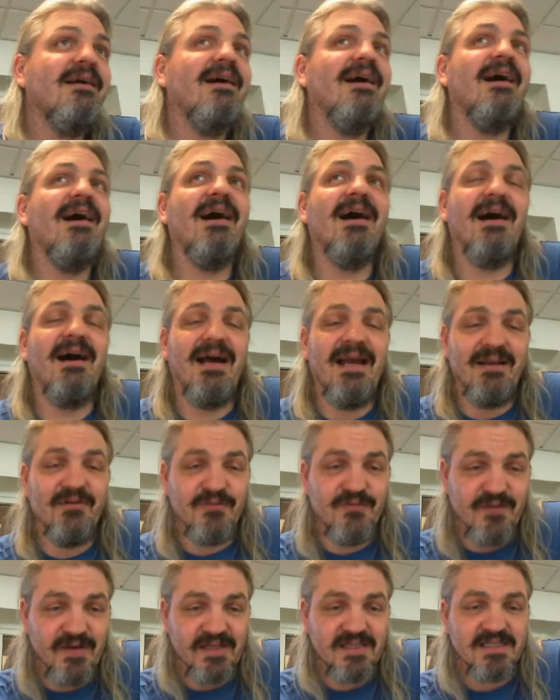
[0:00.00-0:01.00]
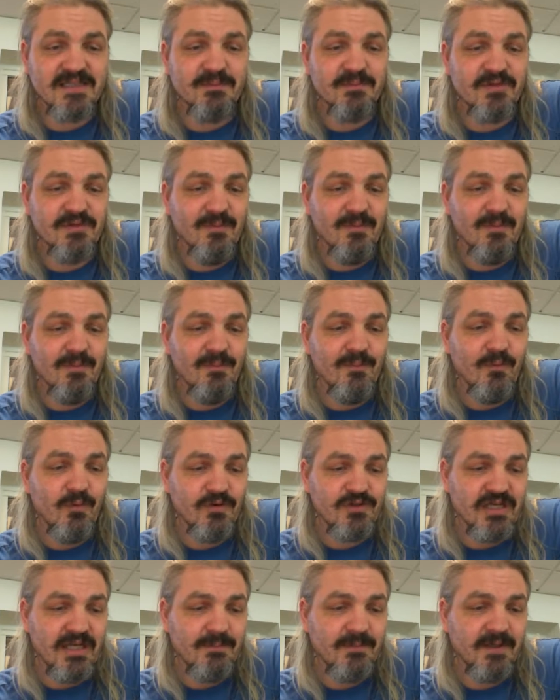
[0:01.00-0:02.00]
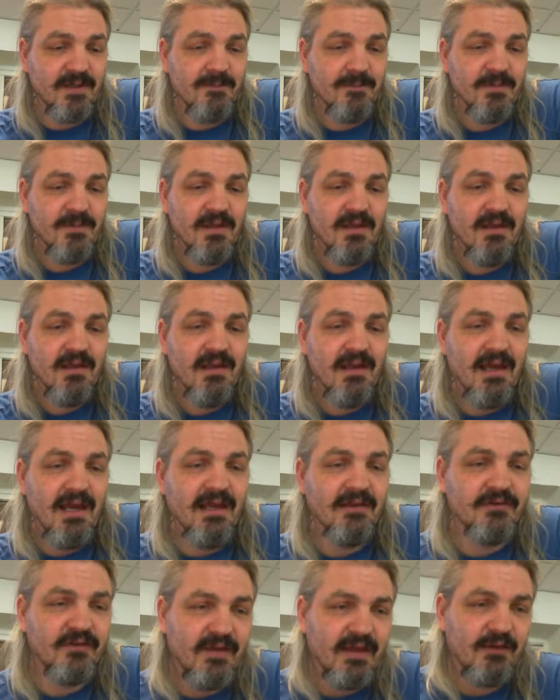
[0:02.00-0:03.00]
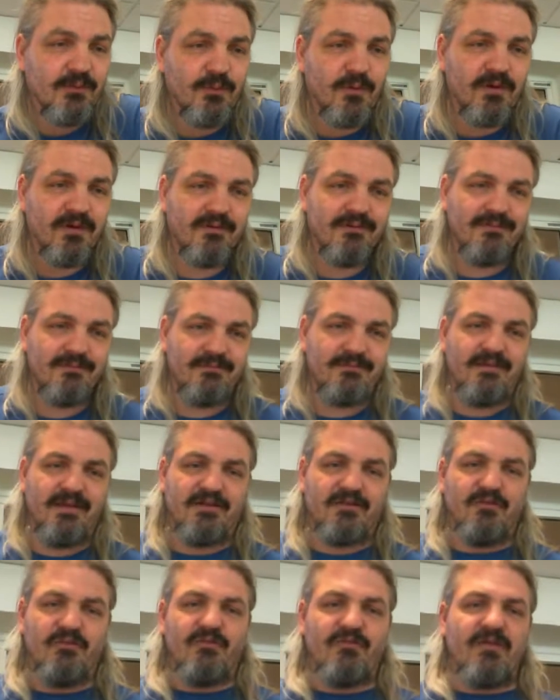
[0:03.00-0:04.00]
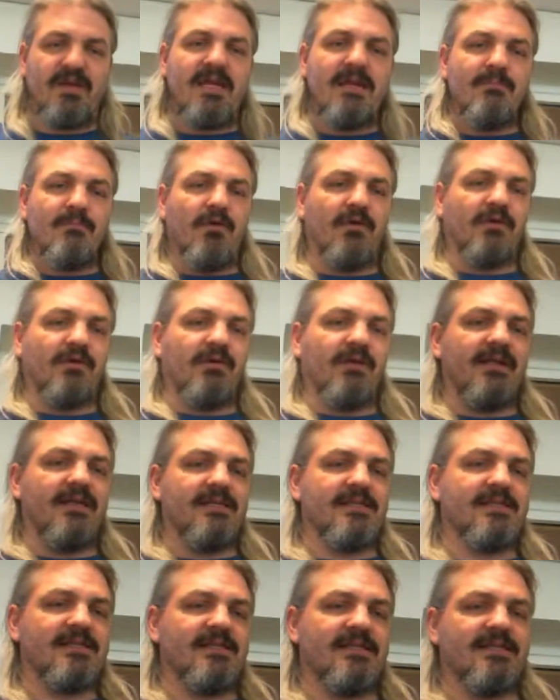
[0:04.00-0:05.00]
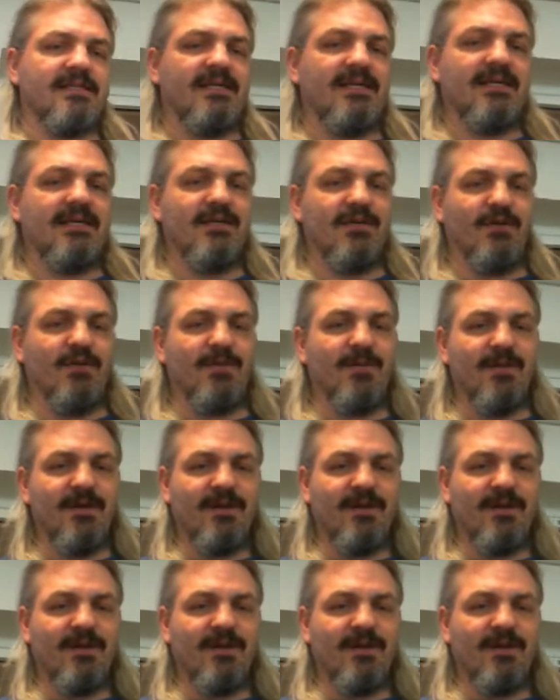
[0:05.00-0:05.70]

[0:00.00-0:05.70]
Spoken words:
and fix them more cheaply. And so that's what this V model is that, you know,